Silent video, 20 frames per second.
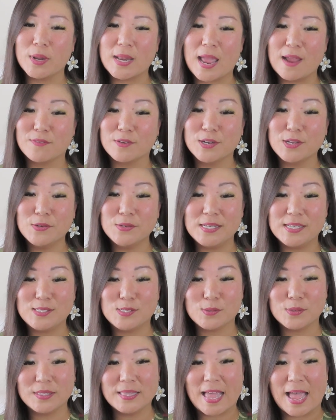whenever you need
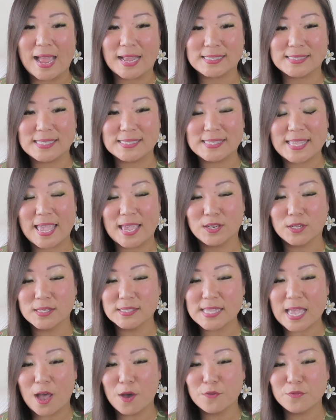to relax. This candle
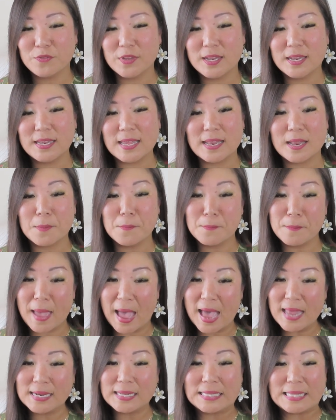is outfitted in a
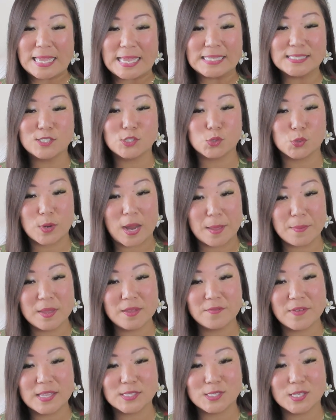matte glazed
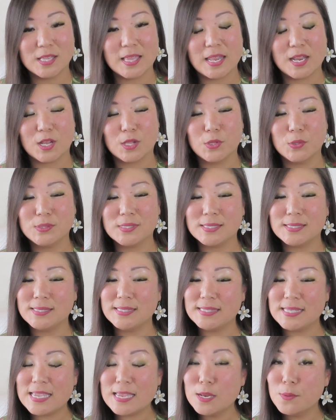ceramic vessel and includes a
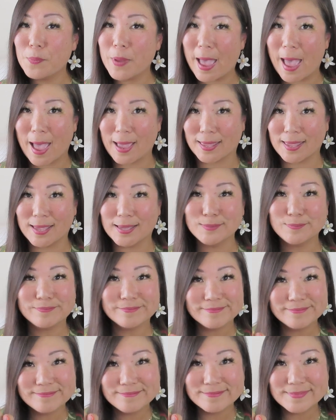seed packet
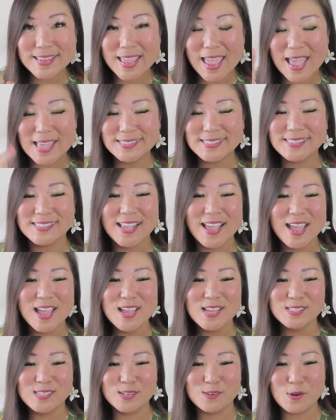yes,
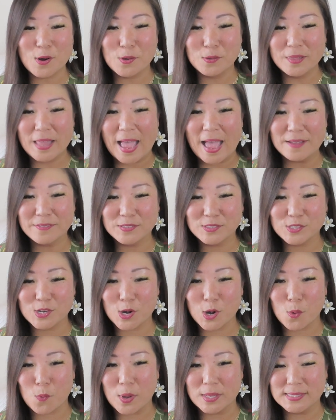to grow
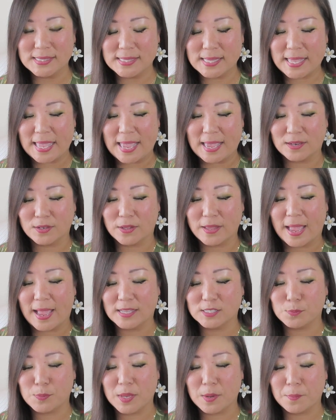lavender once the candle
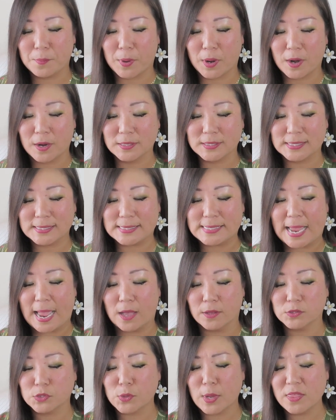has been burned
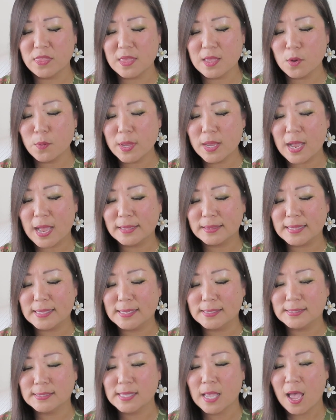down. So I think we got
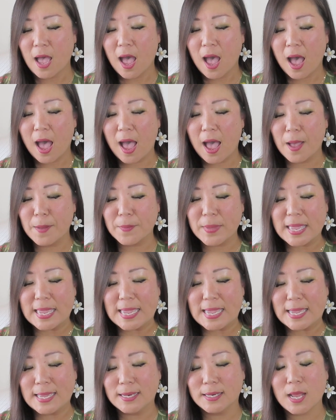this um,
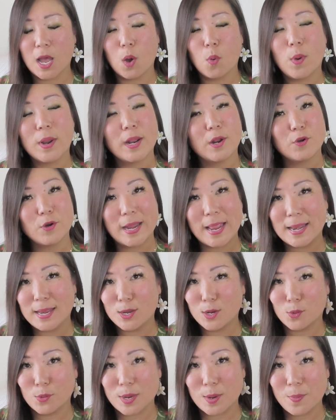in a
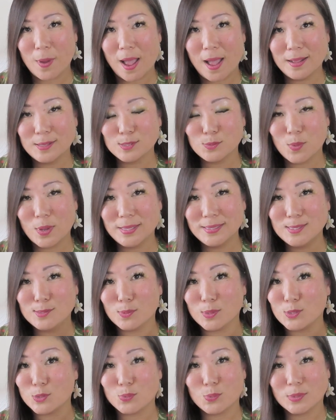180 degree box once,
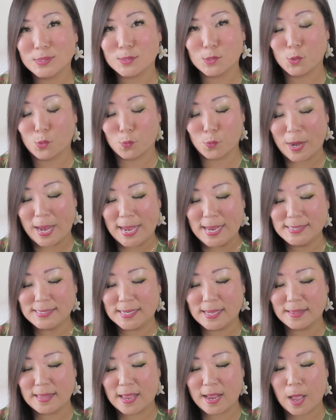which was great,
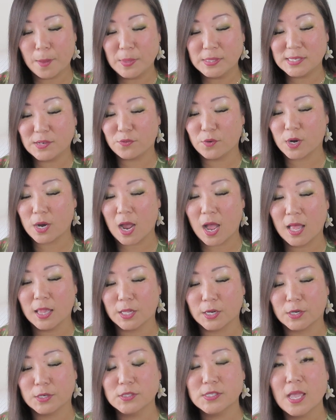and they come in different
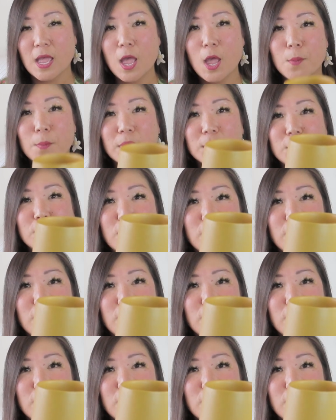colors. But